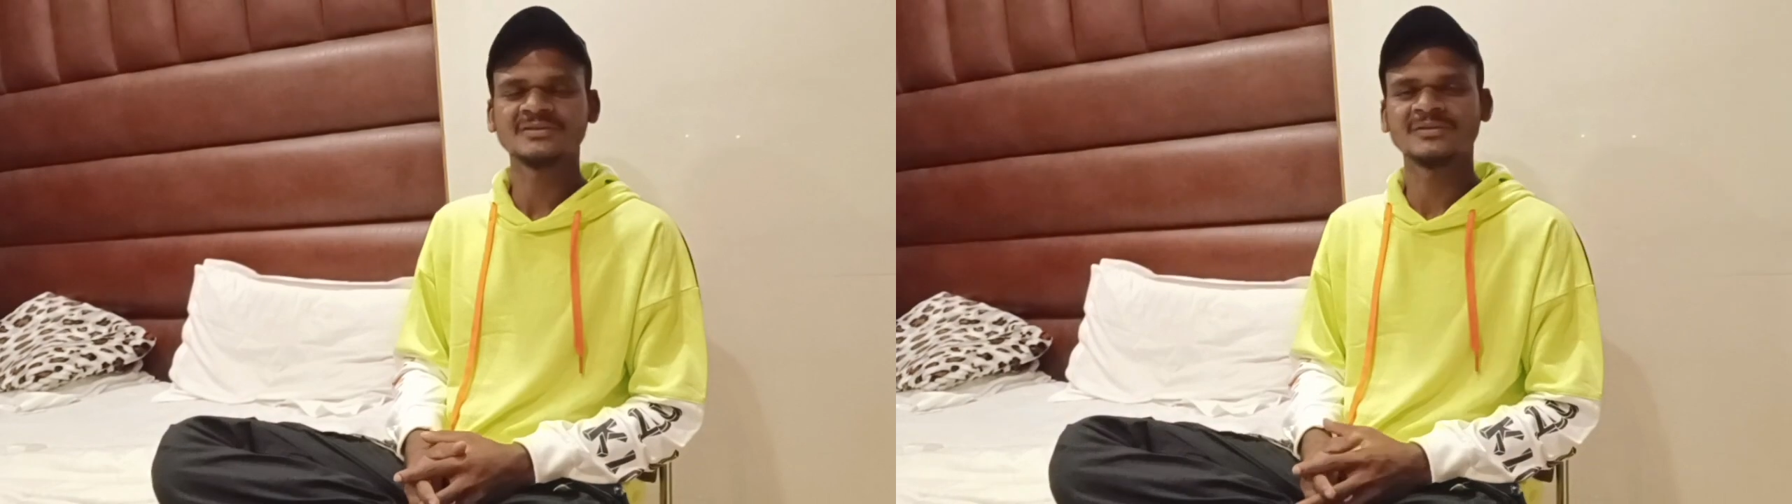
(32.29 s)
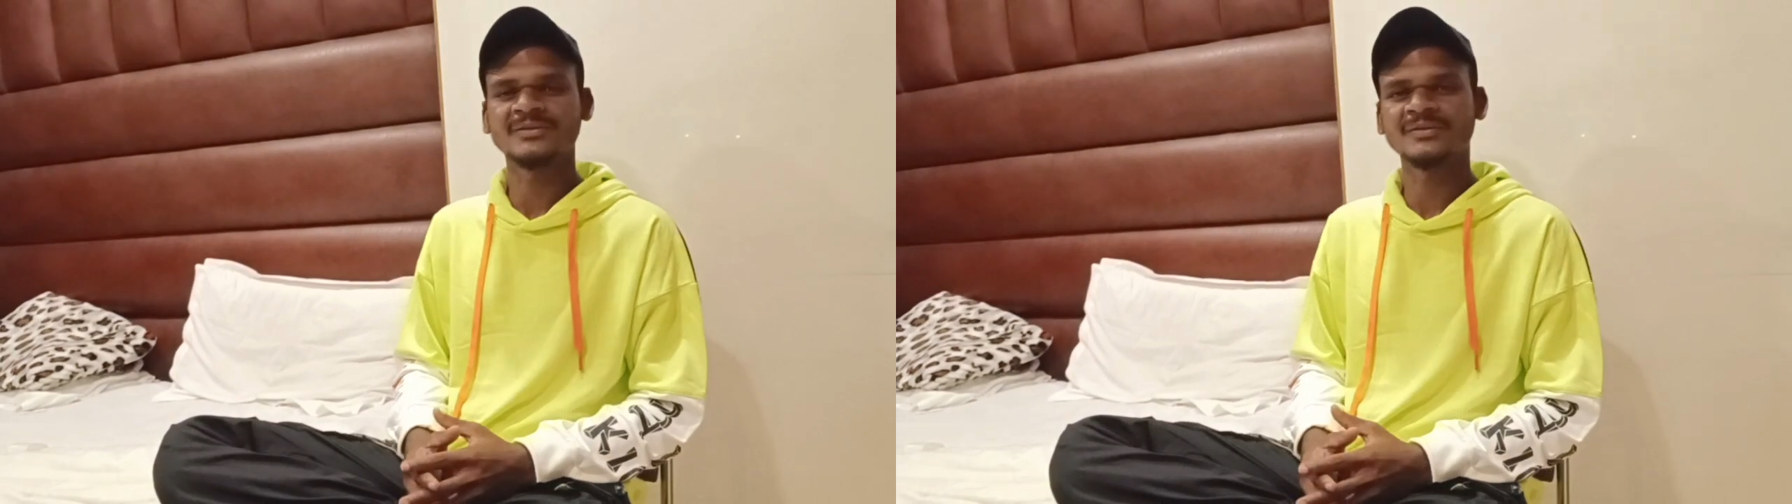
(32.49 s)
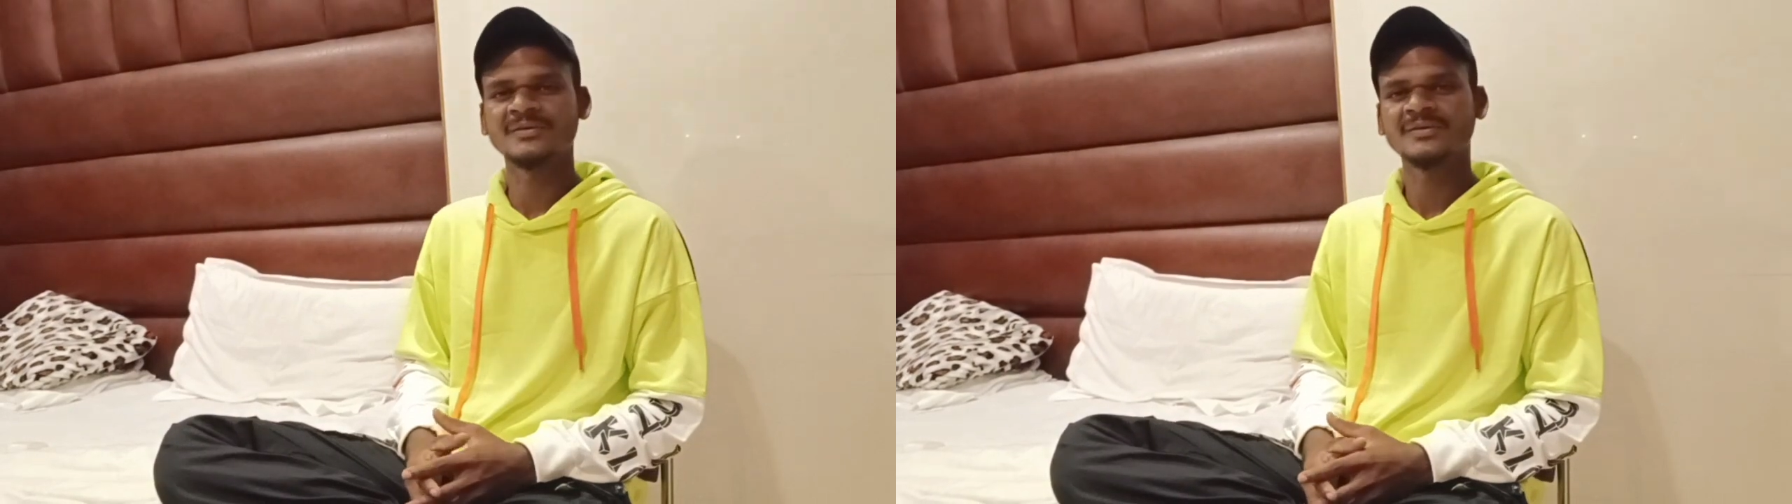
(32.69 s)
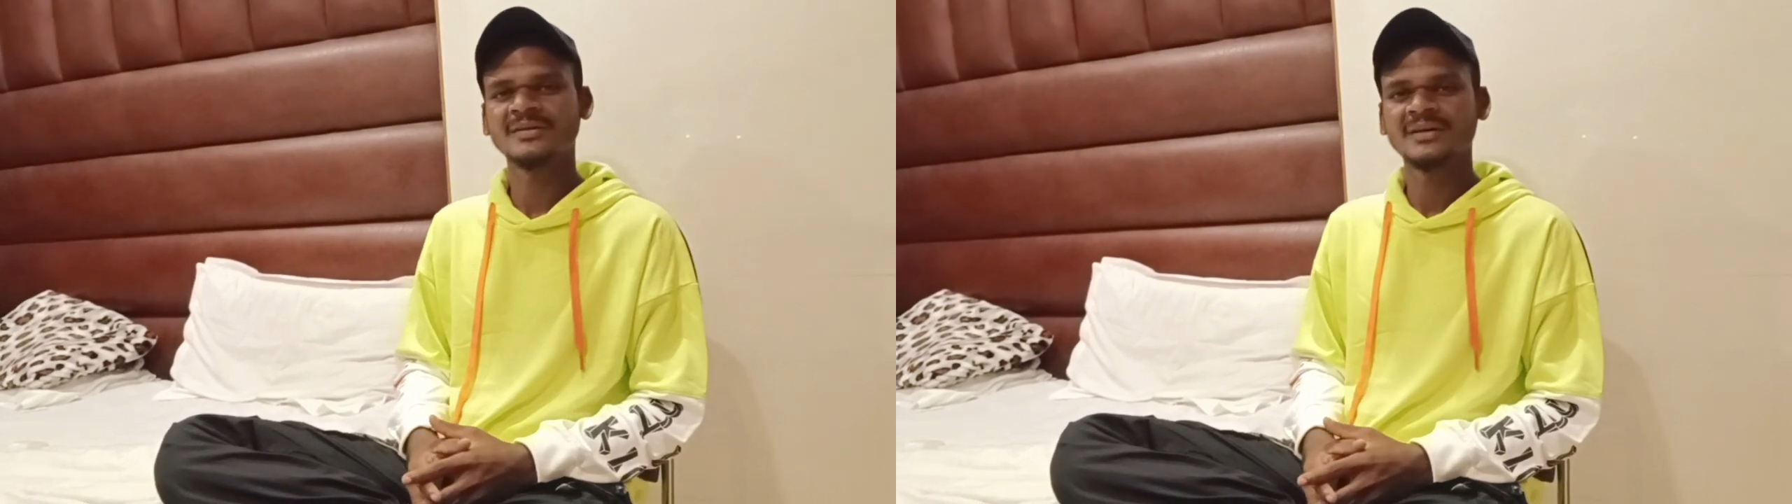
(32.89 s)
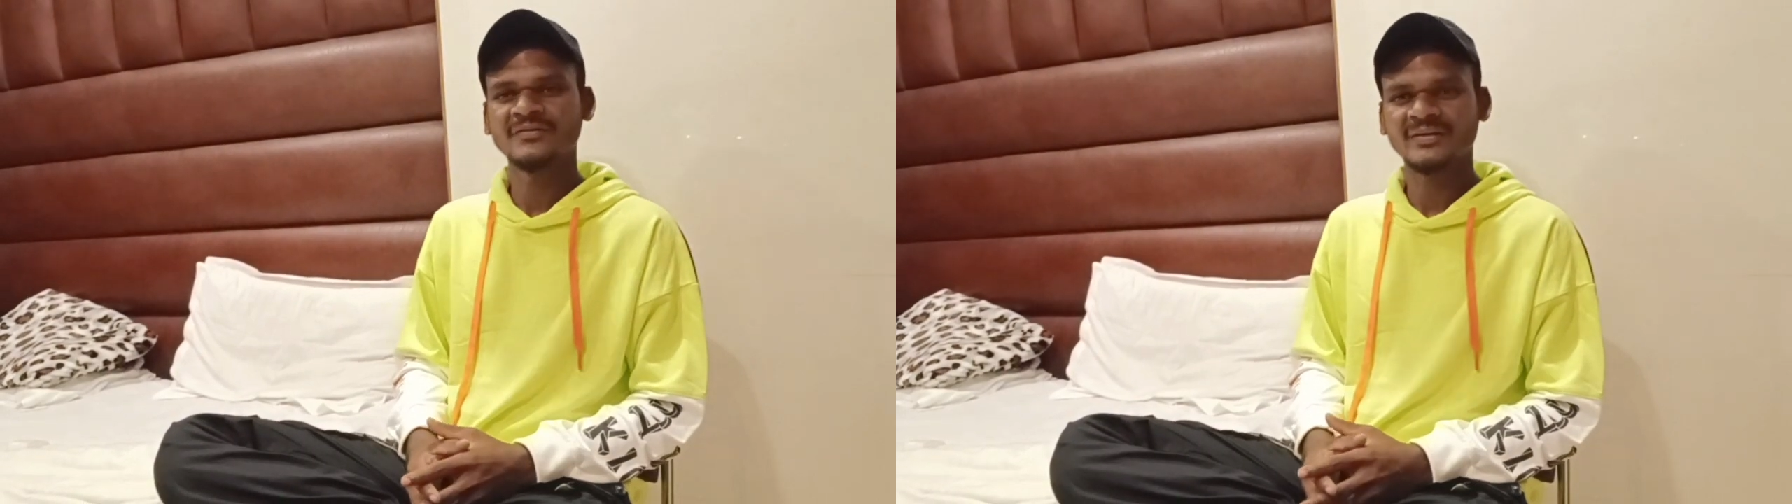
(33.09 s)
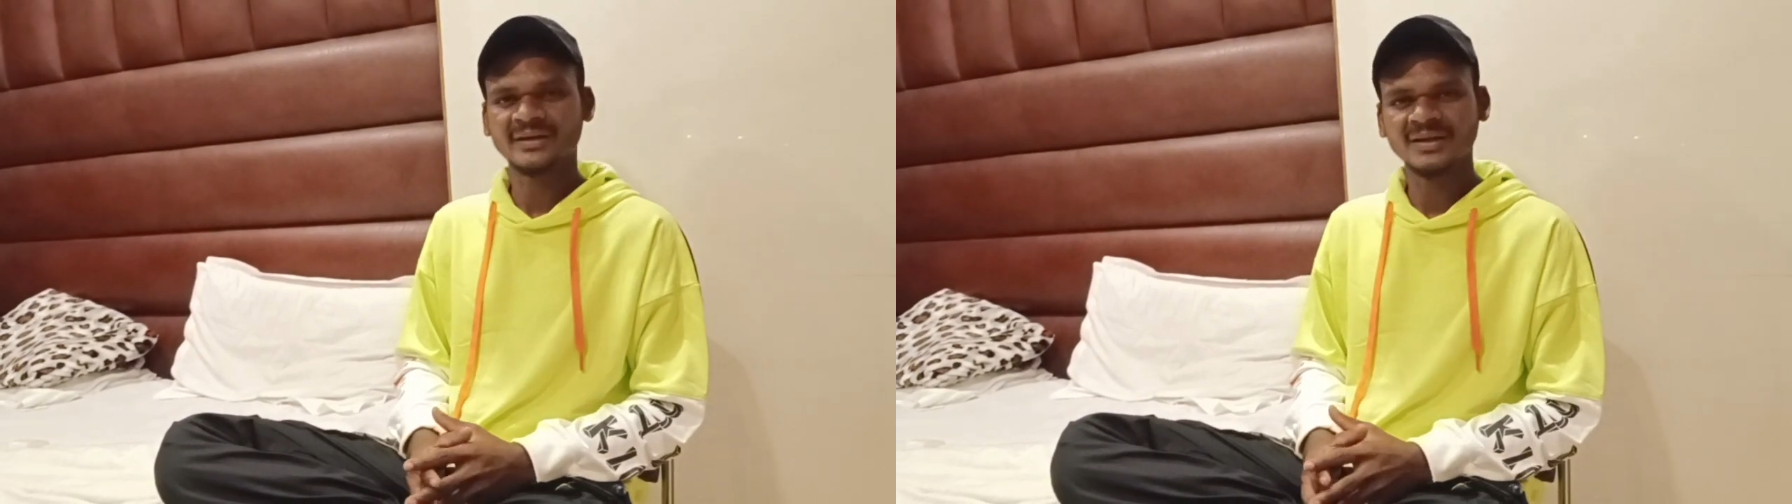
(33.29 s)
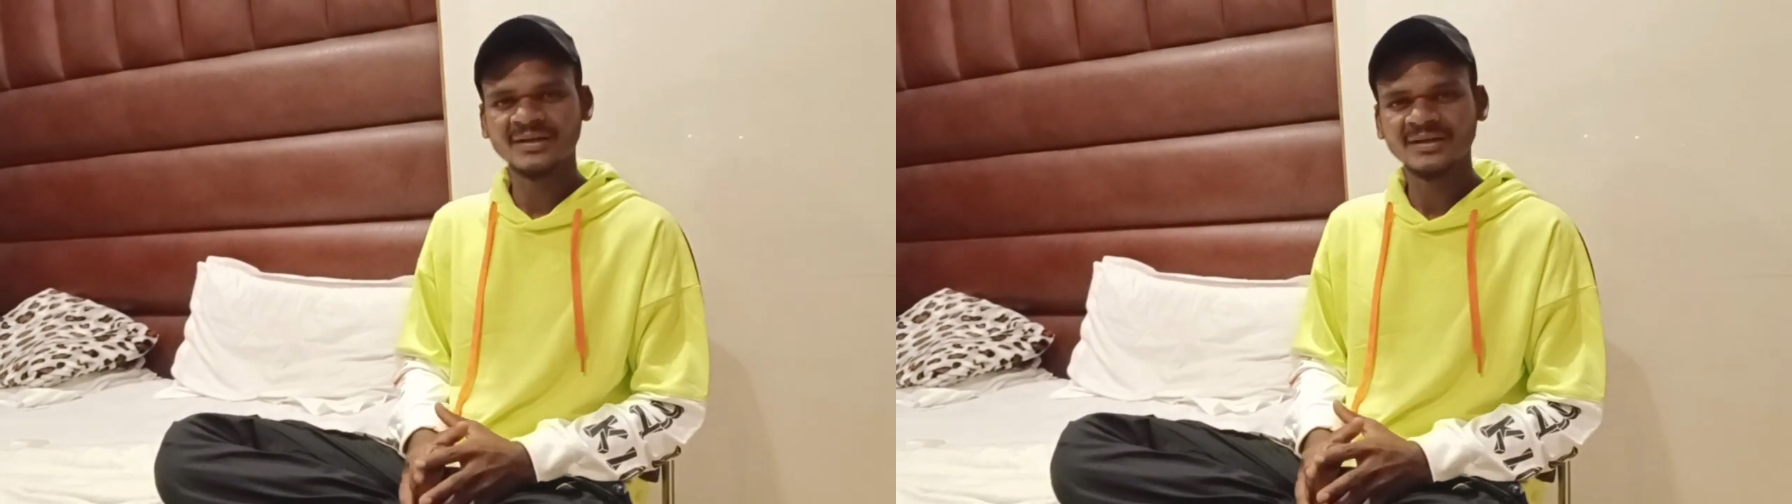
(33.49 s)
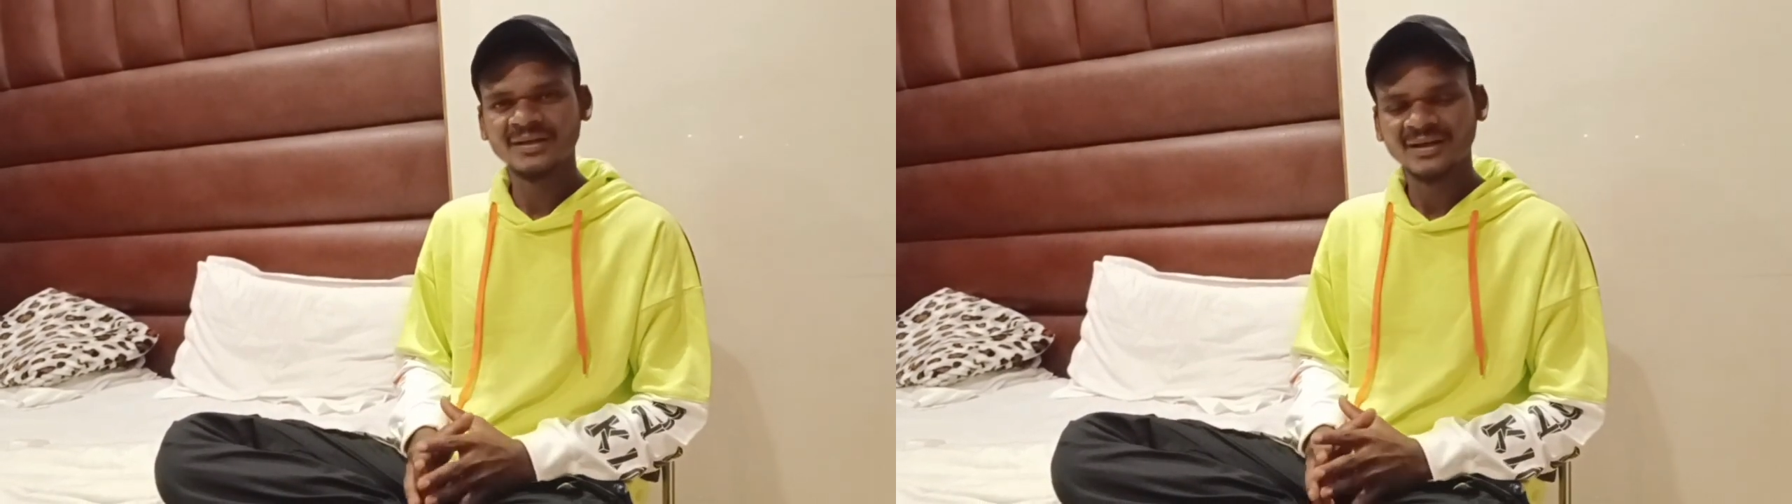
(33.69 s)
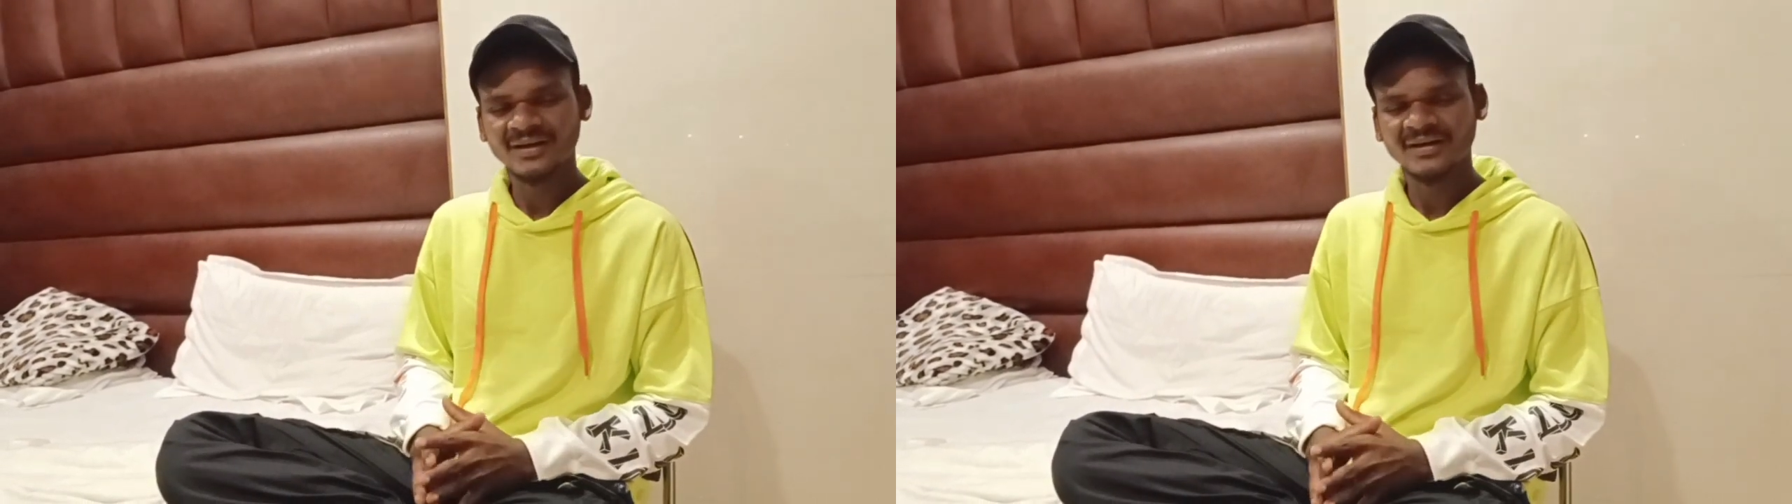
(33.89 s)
So, finally,